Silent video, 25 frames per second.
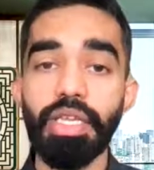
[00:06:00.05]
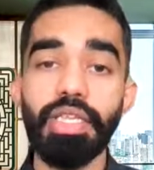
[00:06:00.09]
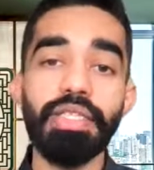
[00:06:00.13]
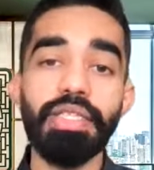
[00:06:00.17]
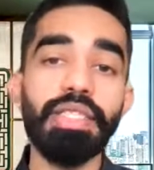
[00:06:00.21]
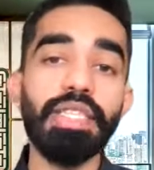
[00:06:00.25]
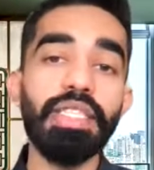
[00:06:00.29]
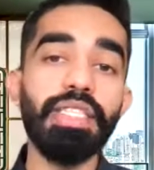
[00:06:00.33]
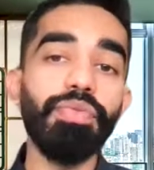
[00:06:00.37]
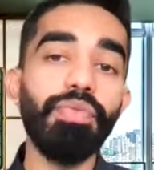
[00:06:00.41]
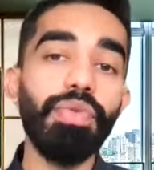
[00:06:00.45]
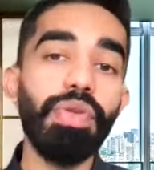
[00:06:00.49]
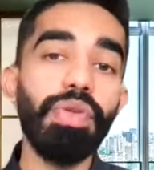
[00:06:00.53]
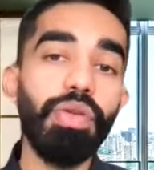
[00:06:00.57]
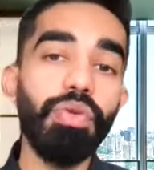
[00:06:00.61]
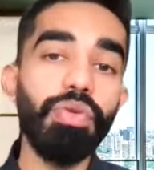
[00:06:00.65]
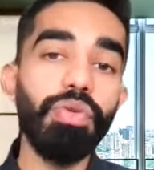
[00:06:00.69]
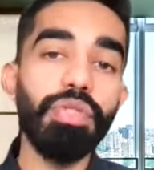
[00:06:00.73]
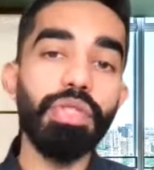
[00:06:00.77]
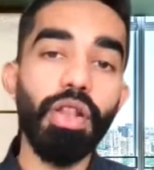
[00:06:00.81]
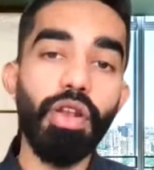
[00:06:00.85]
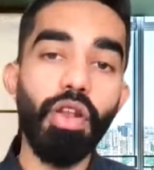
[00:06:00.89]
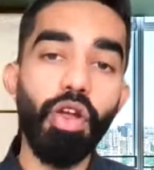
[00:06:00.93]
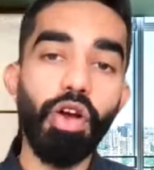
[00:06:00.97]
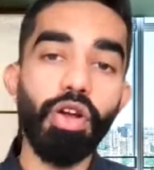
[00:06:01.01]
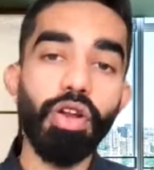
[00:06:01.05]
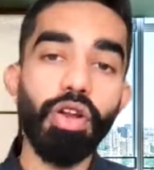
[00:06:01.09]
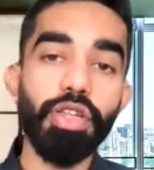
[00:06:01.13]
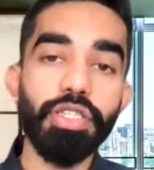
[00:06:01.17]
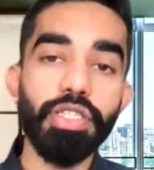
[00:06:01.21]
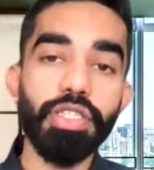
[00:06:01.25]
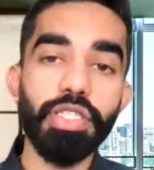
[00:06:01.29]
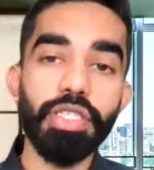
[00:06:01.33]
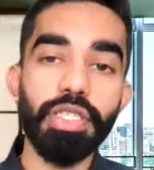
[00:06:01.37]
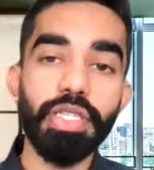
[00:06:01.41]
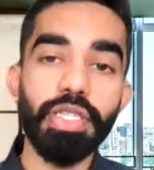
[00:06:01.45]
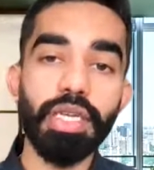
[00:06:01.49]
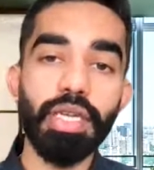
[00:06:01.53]
Since we use the log
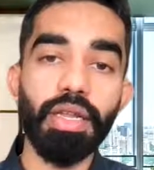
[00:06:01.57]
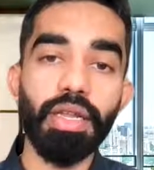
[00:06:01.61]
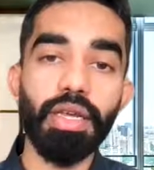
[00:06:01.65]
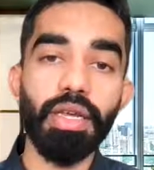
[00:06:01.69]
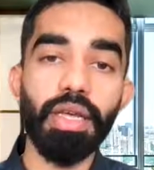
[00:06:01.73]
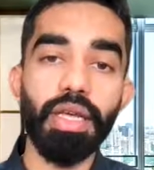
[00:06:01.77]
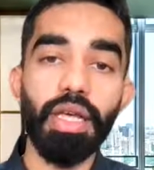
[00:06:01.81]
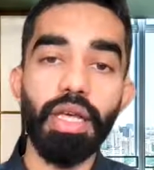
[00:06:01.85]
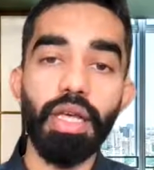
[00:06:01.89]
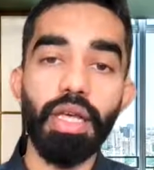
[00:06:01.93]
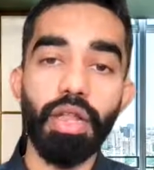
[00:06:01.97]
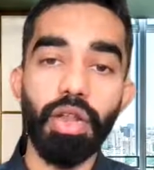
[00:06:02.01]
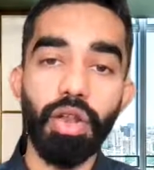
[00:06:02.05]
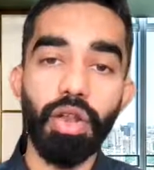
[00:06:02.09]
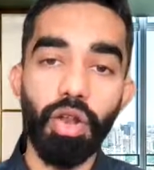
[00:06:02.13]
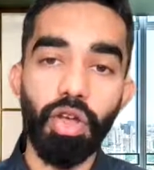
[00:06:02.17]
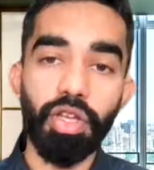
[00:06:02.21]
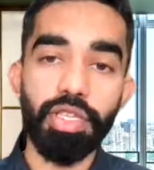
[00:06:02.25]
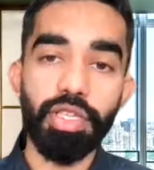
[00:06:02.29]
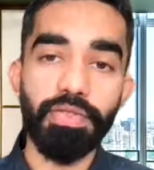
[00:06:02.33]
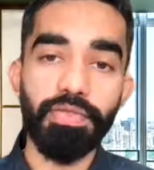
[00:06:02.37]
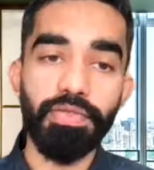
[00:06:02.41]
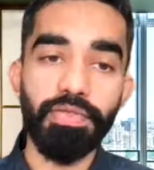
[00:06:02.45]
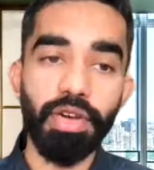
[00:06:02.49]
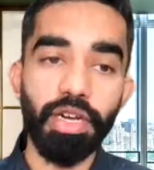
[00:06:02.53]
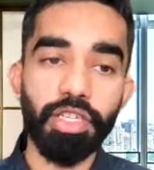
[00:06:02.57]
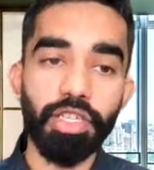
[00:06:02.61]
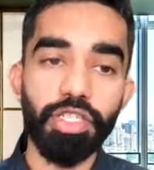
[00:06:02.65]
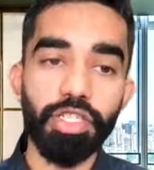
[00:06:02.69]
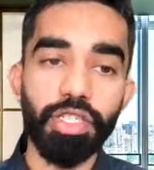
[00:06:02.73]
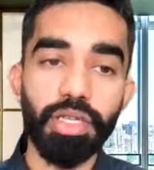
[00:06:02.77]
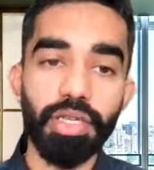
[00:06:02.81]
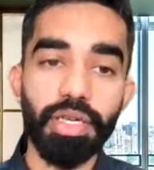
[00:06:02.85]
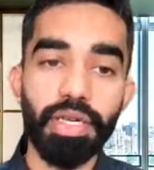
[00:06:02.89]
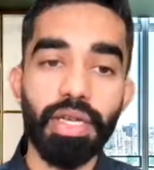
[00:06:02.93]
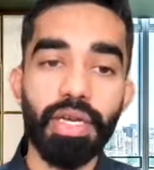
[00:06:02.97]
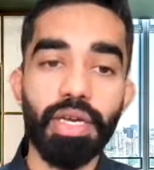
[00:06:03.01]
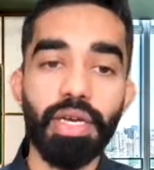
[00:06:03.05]
logistic loss
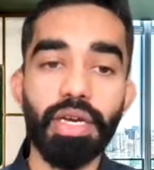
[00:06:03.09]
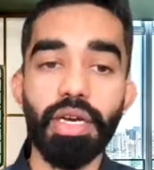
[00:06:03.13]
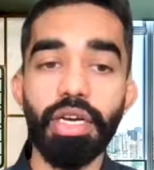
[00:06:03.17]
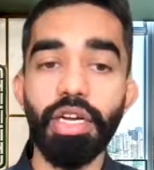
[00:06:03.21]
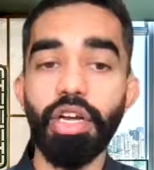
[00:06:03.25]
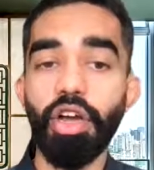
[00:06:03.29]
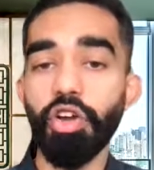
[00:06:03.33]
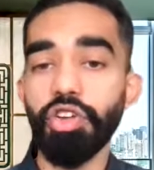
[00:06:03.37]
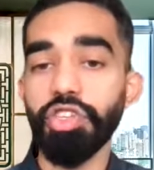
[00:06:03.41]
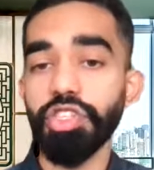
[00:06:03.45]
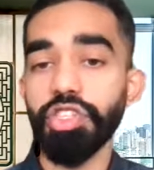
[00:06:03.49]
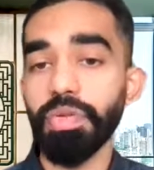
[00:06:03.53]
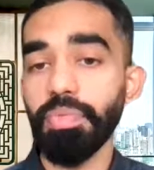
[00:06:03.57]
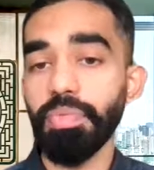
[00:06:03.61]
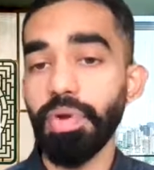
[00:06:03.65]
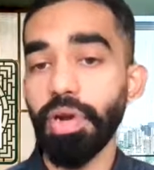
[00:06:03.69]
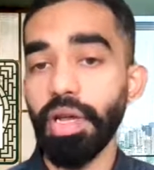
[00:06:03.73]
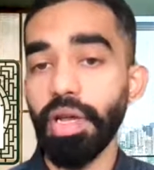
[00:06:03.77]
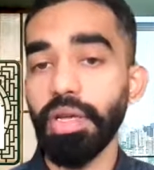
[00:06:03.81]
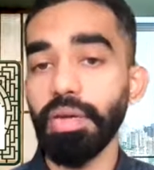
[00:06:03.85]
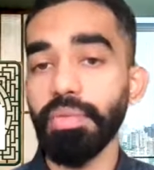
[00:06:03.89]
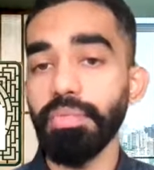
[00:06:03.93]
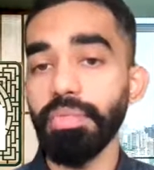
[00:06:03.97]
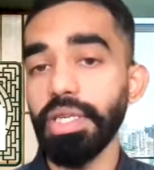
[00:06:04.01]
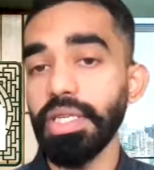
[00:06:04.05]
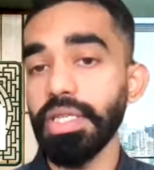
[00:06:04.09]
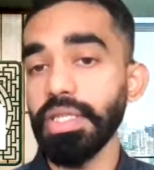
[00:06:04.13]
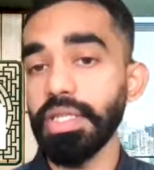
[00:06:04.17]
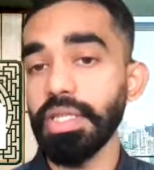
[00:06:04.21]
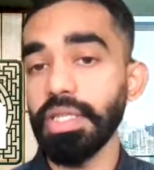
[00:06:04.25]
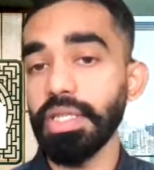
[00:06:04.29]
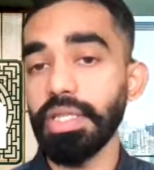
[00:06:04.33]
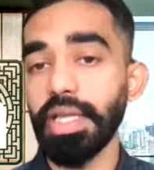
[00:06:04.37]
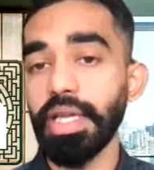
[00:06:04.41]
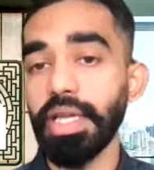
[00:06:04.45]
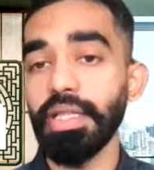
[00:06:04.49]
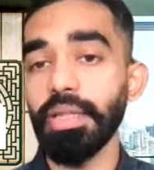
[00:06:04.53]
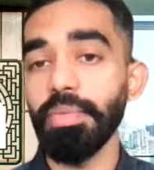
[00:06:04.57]
function, a Gaussian prior
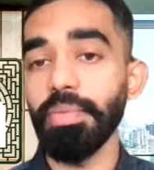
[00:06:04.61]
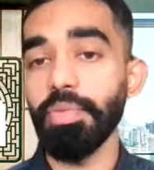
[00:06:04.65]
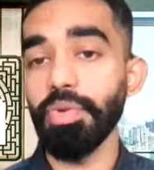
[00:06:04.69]
means that the